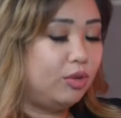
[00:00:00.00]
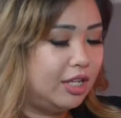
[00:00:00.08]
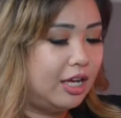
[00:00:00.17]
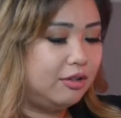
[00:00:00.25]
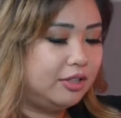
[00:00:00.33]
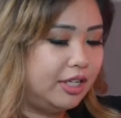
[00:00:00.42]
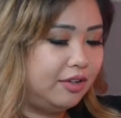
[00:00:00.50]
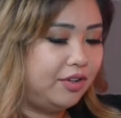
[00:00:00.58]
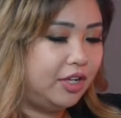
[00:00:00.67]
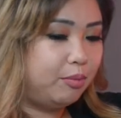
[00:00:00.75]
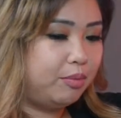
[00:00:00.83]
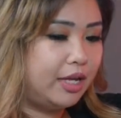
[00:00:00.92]
not only
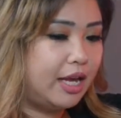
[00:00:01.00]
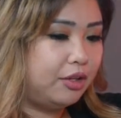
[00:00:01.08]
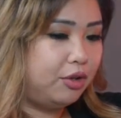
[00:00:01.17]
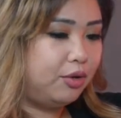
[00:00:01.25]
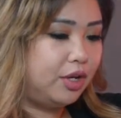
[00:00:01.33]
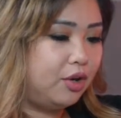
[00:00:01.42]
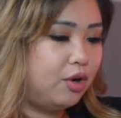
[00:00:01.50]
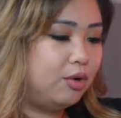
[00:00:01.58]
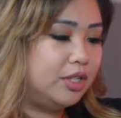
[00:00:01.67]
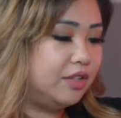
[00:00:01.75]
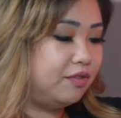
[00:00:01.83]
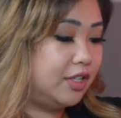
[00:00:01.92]
convenient, but yeah, you can go
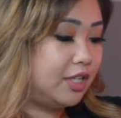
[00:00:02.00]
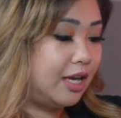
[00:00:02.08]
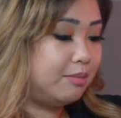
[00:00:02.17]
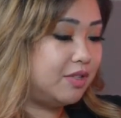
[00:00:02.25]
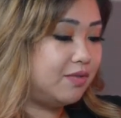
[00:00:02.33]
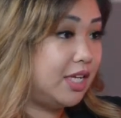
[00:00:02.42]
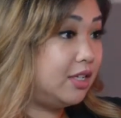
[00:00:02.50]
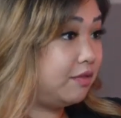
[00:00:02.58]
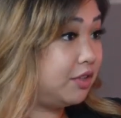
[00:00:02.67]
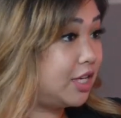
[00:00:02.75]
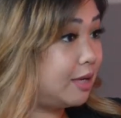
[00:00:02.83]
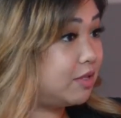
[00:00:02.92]
at different times of day,
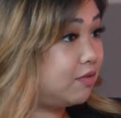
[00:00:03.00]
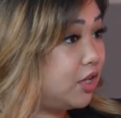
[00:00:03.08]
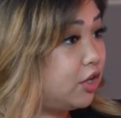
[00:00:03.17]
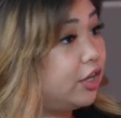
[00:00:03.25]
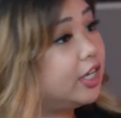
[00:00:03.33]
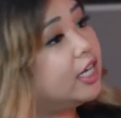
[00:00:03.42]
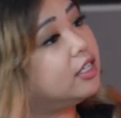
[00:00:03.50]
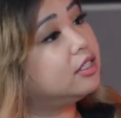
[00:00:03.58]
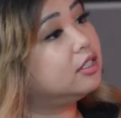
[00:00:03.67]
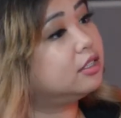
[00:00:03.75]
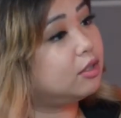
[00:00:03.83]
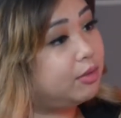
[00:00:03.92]
different times of year, and mm-hmm.
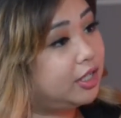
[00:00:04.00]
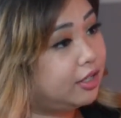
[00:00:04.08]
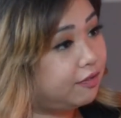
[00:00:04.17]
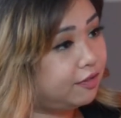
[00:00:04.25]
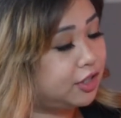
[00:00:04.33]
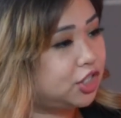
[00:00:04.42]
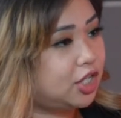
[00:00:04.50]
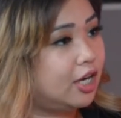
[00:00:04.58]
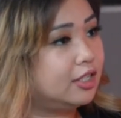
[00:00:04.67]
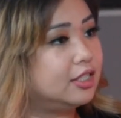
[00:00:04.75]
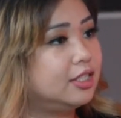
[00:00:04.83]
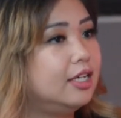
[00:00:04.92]
get so many different
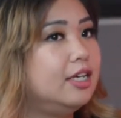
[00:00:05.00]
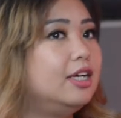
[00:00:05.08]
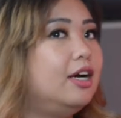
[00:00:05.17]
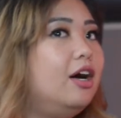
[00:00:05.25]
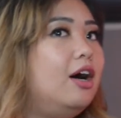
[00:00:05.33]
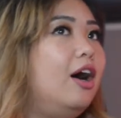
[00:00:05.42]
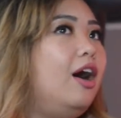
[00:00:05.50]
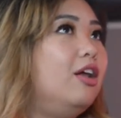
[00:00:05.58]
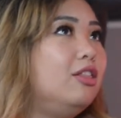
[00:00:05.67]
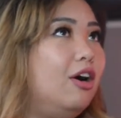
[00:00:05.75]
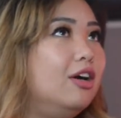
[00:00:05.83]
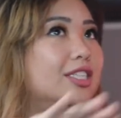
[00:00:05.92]
shots. Yeah
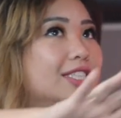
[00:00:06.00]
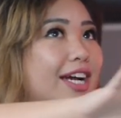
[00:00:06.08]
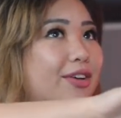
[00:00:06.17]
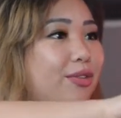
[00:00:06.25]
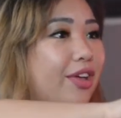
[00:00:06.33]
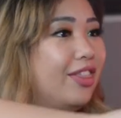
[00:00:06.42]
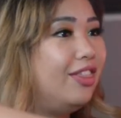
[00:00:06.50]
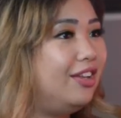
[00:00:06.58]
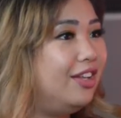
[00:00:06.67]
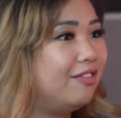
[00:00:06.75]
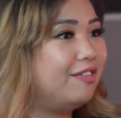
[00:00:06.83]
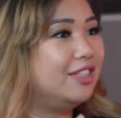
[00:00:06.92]
alongside with the
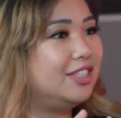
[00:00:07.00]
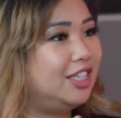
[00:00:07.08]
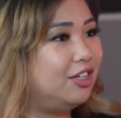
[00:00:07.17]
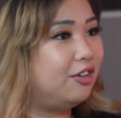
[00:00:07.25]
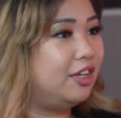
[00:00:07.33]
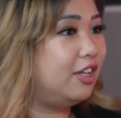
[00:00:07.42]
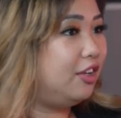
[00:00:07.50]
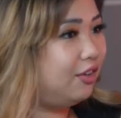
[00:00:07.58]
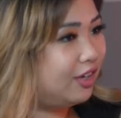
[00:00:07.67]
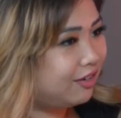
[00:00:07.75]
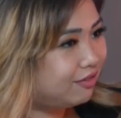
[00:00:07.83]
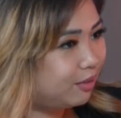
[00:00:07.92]
different scenery that you
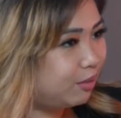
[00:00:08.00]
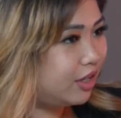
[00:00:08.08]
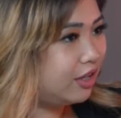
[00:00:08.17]
get from there.